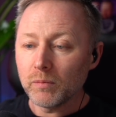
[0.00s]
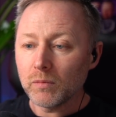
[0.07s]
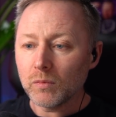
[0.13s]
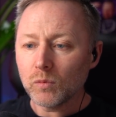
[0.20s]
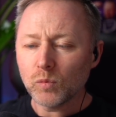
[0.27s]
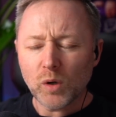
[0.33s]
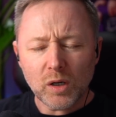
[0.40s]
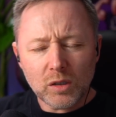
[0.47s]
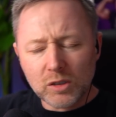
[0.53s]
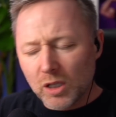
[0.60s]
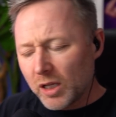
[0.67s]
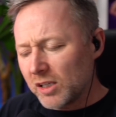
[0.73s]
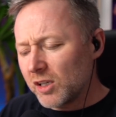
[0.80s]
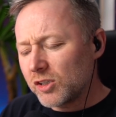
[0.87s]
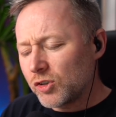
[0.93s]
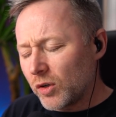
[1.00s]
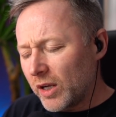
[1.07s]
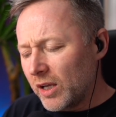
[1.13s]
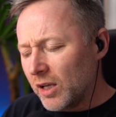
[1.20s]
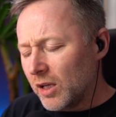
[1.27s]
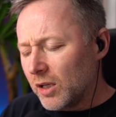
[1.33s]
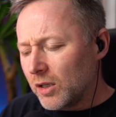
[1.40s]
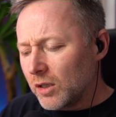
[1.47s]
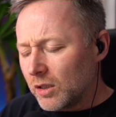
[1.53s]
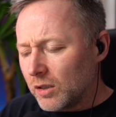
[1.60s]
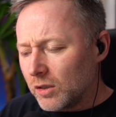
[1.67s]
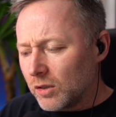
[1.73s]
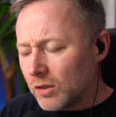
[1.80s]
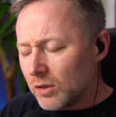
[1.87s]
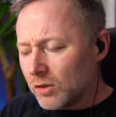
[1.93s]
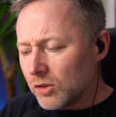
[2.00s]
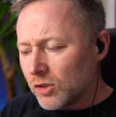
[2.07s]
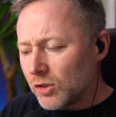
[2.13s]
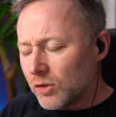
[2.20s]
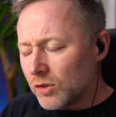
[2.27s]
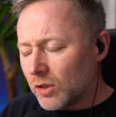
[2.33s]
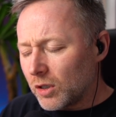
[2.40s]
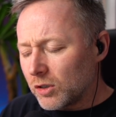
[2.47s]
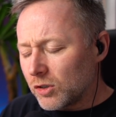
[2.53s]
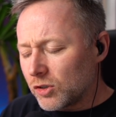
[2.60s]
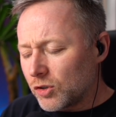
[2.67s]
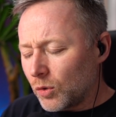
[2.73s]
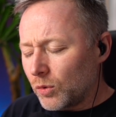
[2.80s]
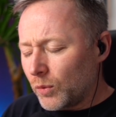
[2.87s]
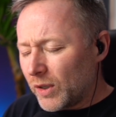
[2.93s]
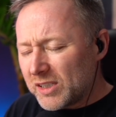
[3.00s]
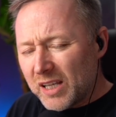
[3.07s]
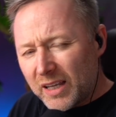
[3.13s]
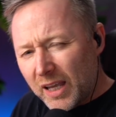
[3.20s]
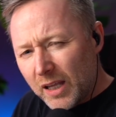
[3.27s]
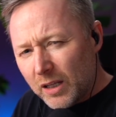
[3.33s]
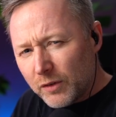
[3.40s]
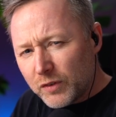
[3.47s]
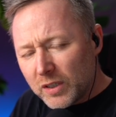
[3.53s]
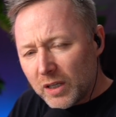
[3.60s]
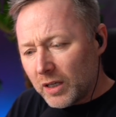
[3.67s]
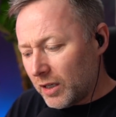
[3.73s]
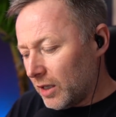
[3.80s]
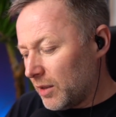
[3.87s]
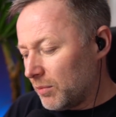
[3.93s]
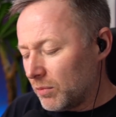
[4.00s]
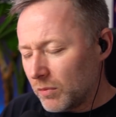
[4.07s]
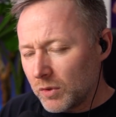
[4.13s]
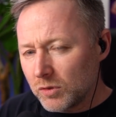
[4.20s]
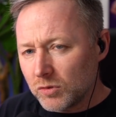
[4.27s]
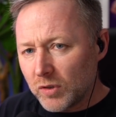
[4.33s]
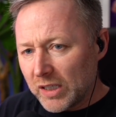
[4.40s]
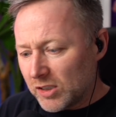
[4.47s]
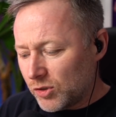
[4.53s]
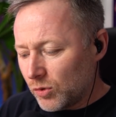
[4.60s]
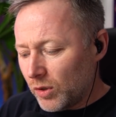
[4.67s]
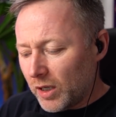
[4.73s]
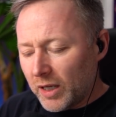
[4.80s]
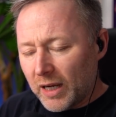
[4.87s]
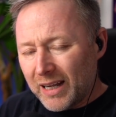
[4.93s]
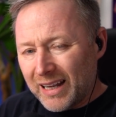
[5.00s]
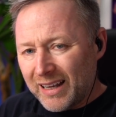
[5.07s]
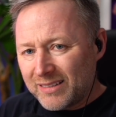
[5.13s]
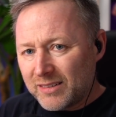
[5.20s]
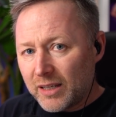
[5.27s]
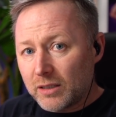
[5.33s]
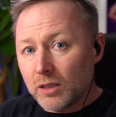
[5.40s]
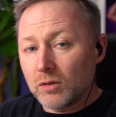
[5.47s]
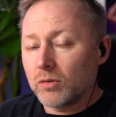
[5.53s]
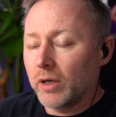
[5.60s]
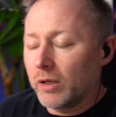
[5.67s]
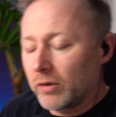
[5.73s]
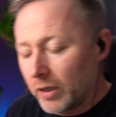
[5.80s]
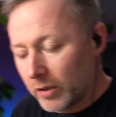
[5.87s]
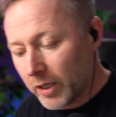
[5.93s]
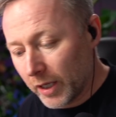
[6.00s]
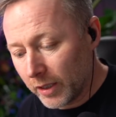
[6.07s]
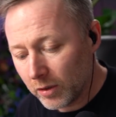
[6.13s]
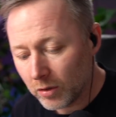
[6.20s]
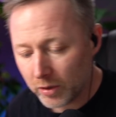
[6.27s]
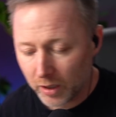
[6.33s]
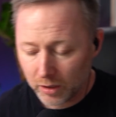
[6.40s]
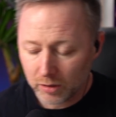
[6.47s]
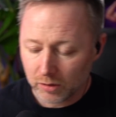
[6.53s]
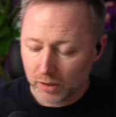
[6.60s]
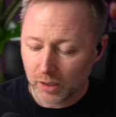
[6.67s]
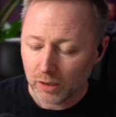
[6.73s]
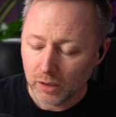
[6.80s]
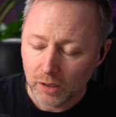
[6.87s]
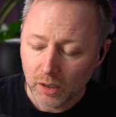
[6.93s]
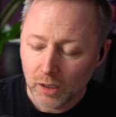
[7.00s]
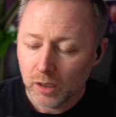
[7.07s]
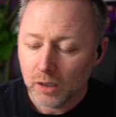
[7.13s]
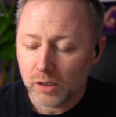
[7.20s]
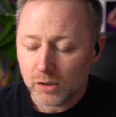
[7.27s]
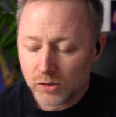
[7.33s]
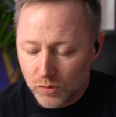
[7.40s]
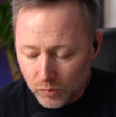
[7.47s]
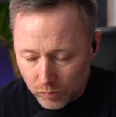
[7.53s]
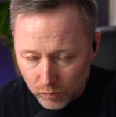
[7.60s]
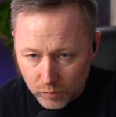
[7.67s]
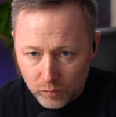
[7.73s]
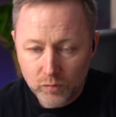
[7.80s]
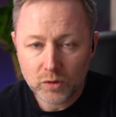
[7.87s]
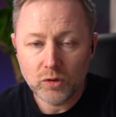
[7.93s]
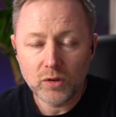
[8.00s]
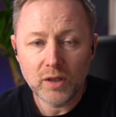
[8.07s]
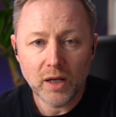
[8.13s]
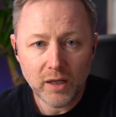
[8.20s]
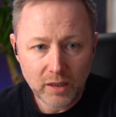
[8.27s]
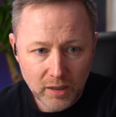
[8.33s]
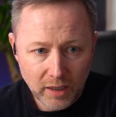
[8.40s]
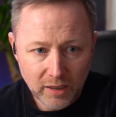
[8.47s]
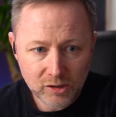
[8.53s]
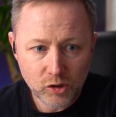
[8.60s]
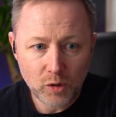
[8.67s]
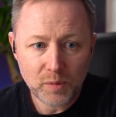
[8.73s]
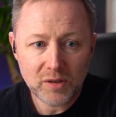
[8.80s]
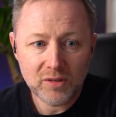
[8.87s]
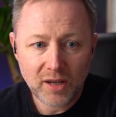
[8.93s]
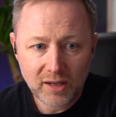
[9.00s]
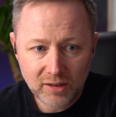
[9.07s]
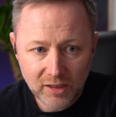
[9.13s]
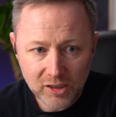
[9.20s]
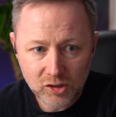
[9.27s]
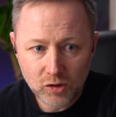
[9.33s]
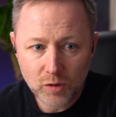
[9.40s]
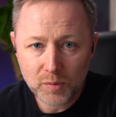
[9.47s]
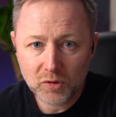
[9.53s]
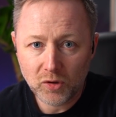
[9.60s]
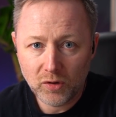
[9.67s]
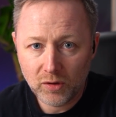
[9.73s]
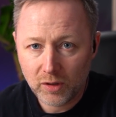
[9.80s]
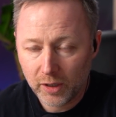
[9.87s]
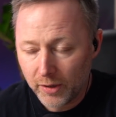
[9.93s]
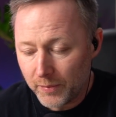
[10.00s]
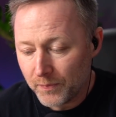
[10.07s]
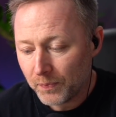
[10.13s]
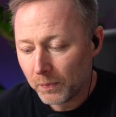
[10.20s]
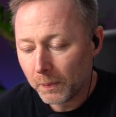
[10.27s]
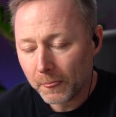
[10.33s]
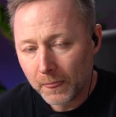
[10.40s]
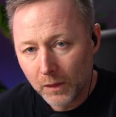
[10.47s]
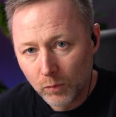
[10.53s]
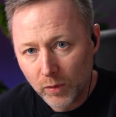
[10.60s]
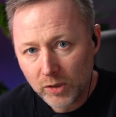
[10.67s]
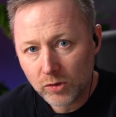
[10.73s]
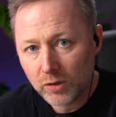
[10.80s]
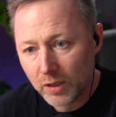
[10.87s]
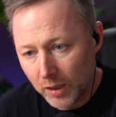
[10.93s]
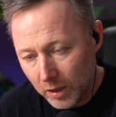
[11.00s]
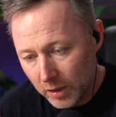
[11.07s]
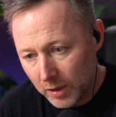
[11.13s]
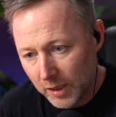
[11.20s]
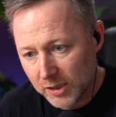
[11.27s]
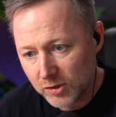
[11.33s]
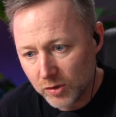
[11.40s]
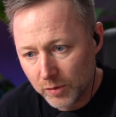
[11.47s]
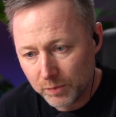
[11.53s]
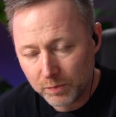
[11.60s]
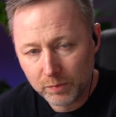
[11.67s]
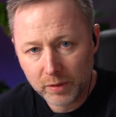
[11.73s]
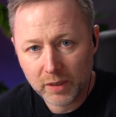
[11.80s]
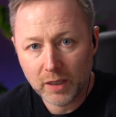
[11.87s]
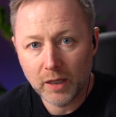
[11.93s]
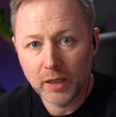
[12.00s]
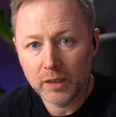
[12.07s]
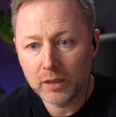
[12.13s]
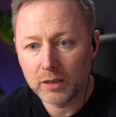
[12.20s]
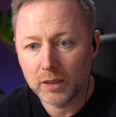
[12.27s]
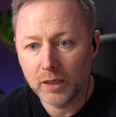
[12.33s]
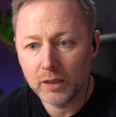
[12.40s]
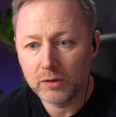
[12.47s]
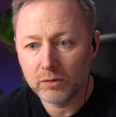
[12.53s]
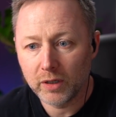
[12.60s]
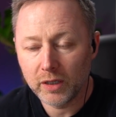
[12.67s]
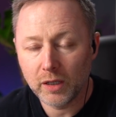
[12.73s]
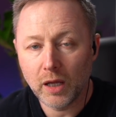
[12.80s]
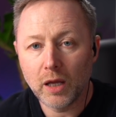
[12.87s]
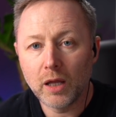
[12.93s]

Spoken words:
What? Sorry. So what's that again? Right. So I tick that. Right. Okay. So we do that. That's got to be ticked. And that's got to be done there. And we do that. That's got to be that. Right.